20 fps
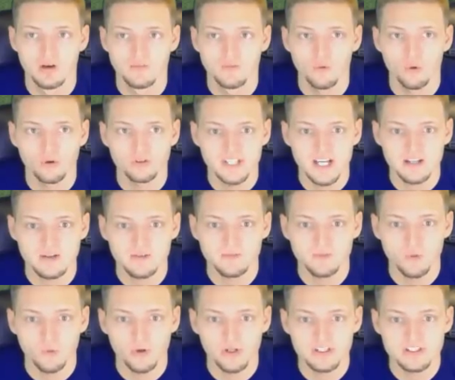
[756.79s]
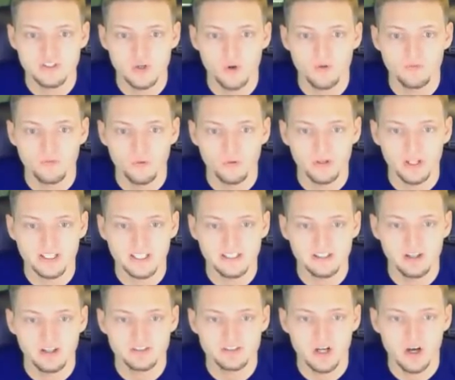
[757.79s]
Fourth down and four. He's going for it like he
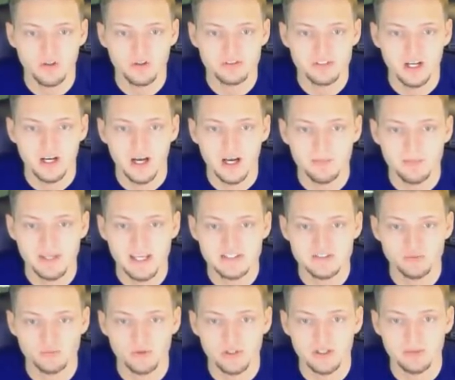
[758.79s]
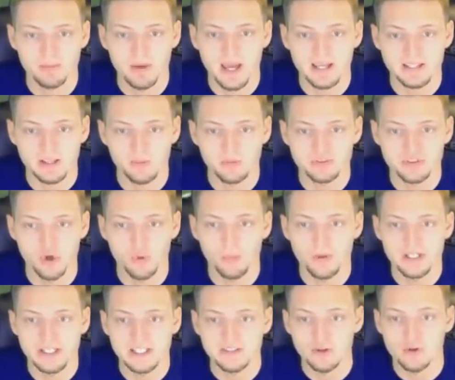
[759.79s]
does all the time. He has a running back that was
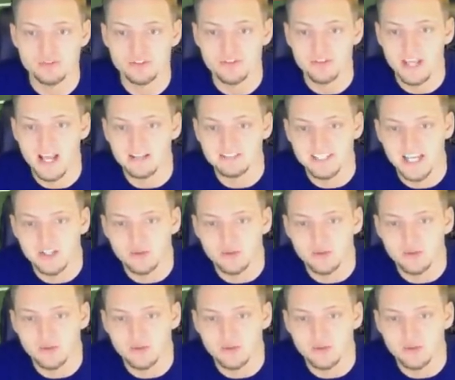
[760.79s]
open. He throws it the outside